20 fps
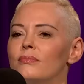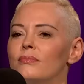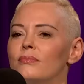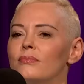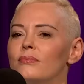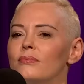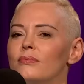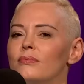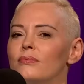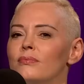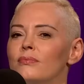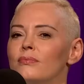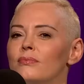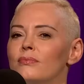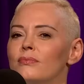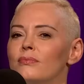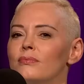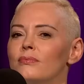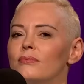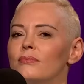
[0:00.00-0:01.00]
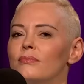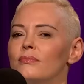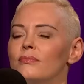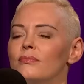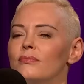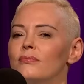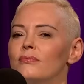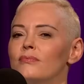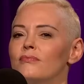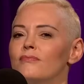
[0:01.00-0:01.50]
or?
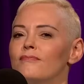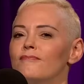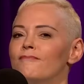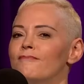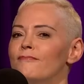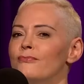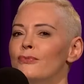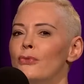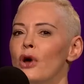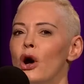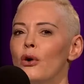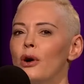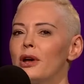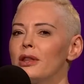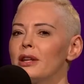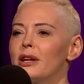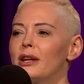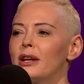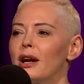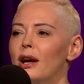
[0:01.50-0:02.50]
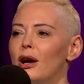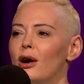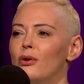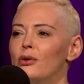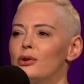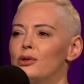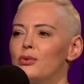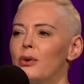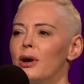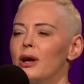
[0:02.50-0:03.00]
no, what point, what, what point